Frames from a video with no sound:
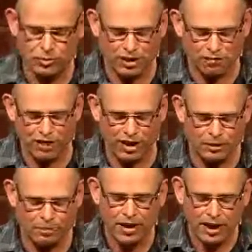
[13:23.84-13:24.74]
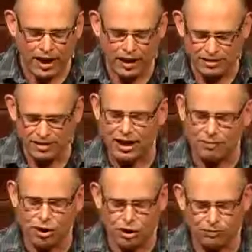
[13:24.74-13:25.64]
invite them to come
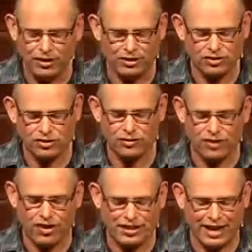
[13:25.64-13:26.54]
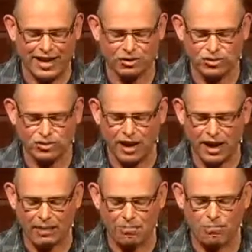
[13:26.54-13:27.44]
along and to find out
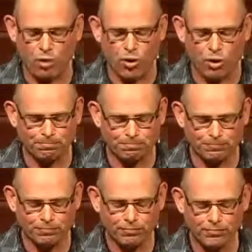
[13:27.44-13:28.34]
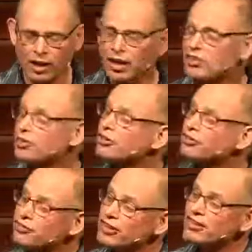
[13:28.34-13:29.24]
more. So on the
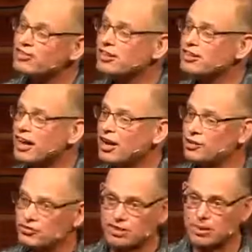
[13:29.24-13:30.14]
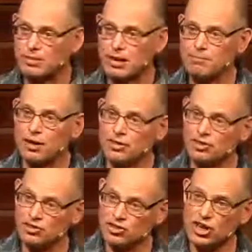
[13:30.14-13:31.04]
first Sunday of September, this
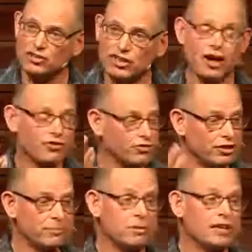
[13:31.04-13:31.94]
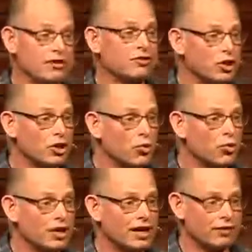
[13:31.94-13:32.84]
is just after he'd been given the all
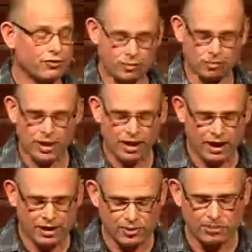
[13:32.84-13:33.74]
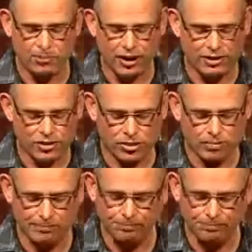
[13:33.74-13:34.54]
clear from his brain tumor,